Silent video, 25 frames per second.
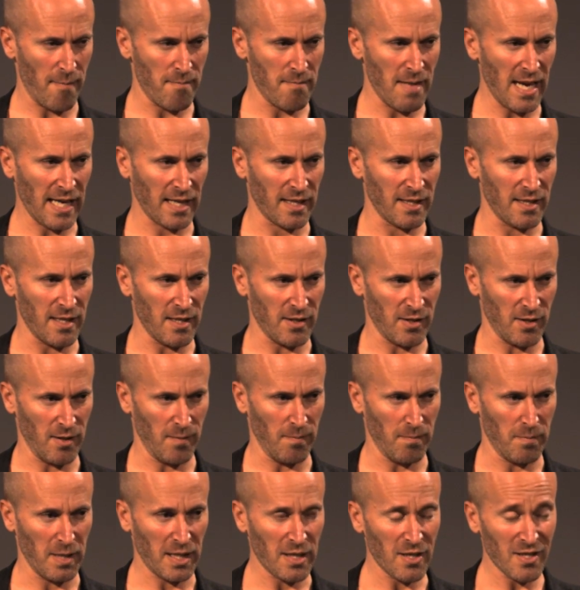
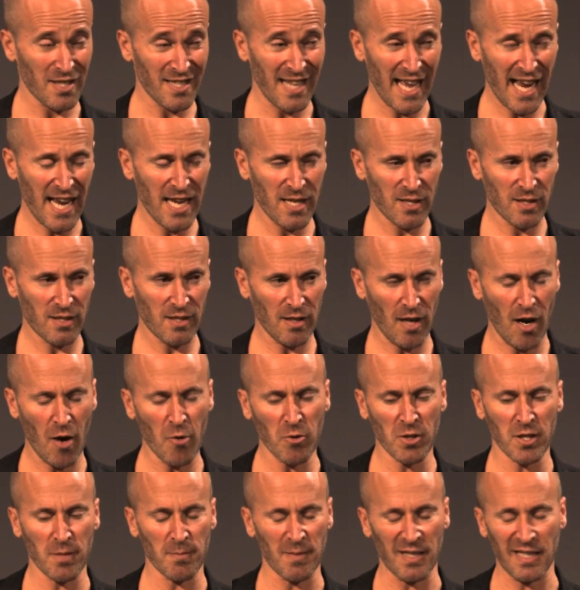mechanism because that is
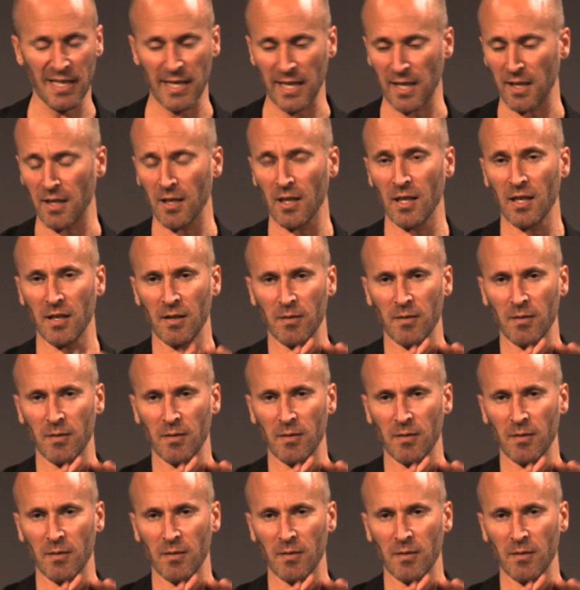ultimately,